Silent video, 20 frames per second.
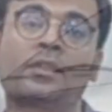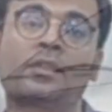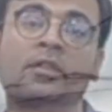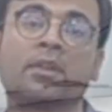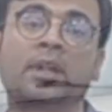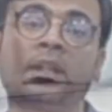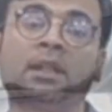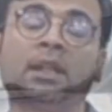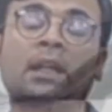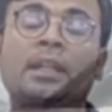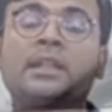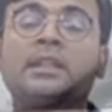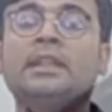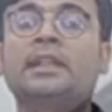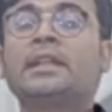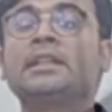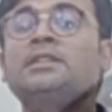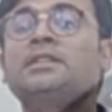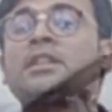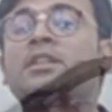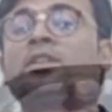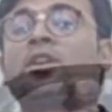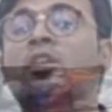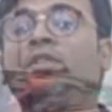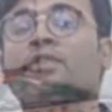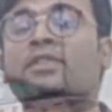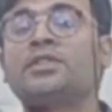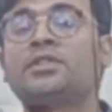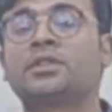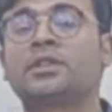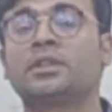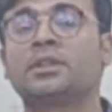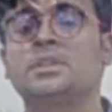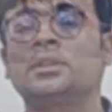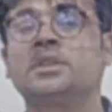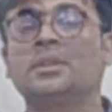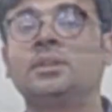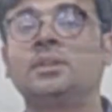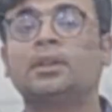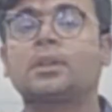right? Like a liaison officer.
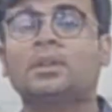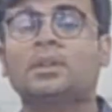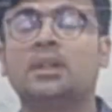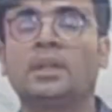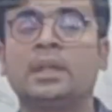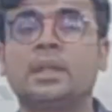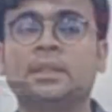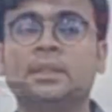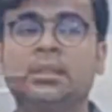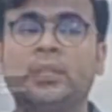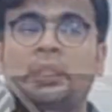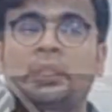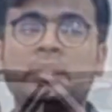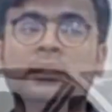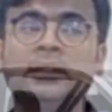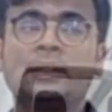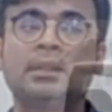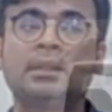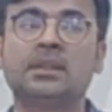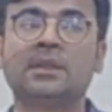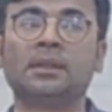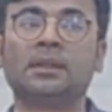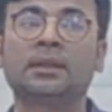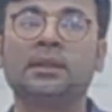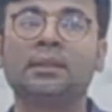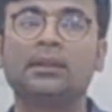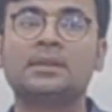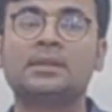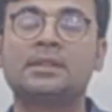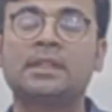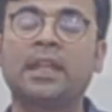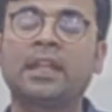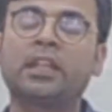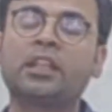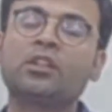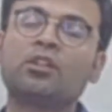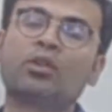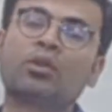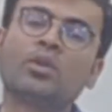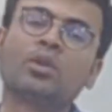And then the
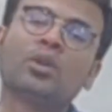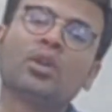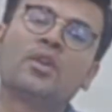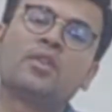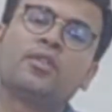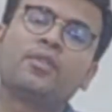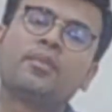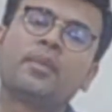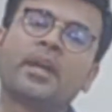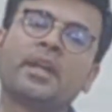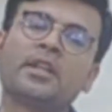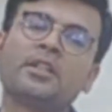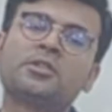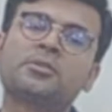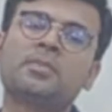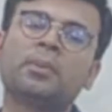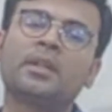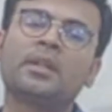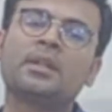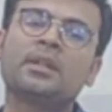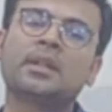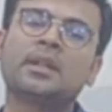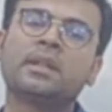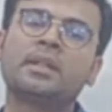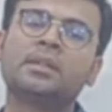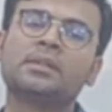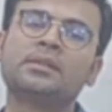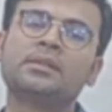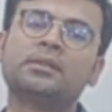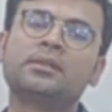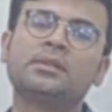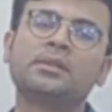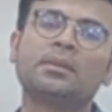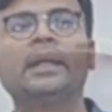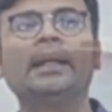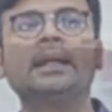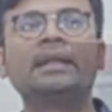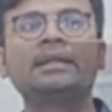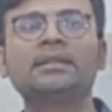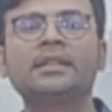second role of management it
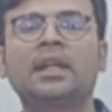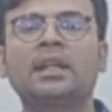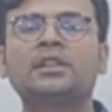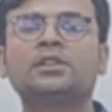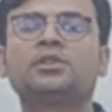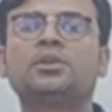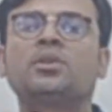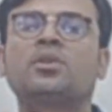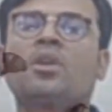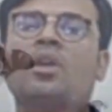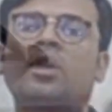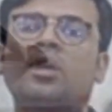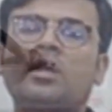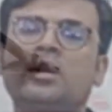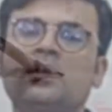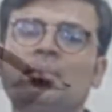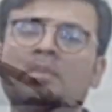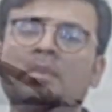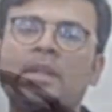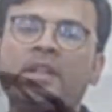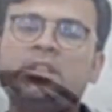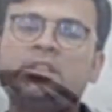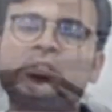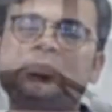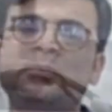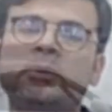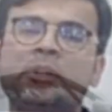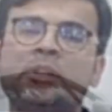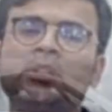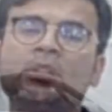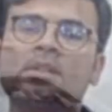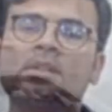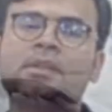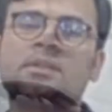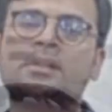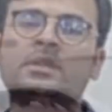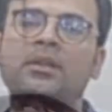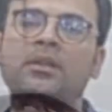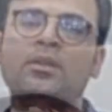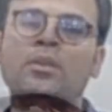is also called Mintzberg
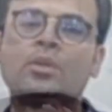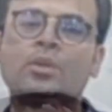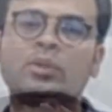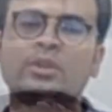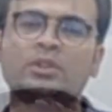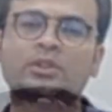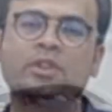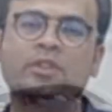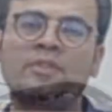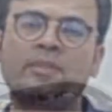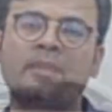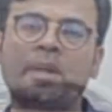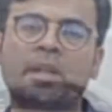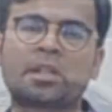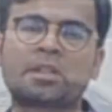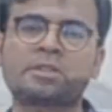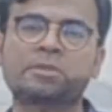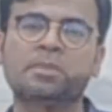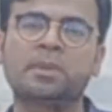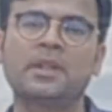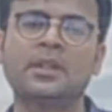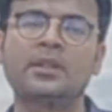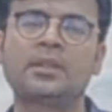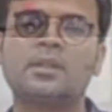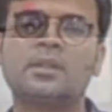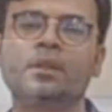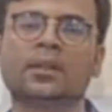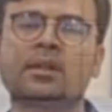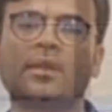roles of management: